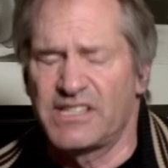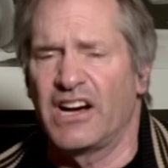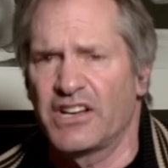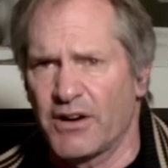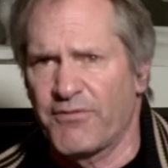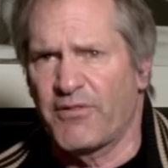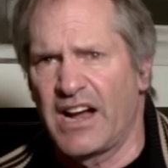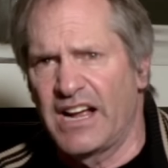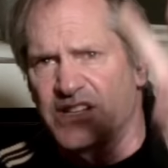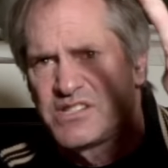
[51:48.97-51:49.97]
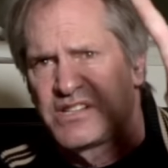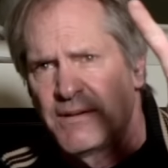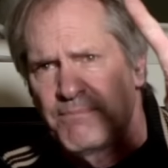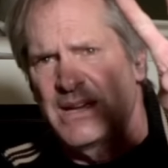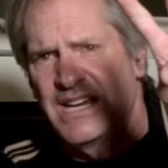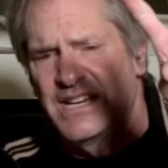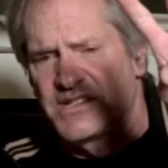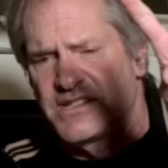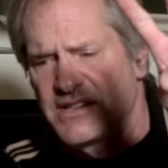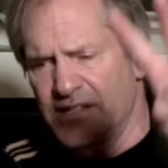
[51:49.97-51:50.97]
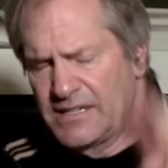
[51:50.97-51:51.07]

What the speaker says: Tell your friends. Peace.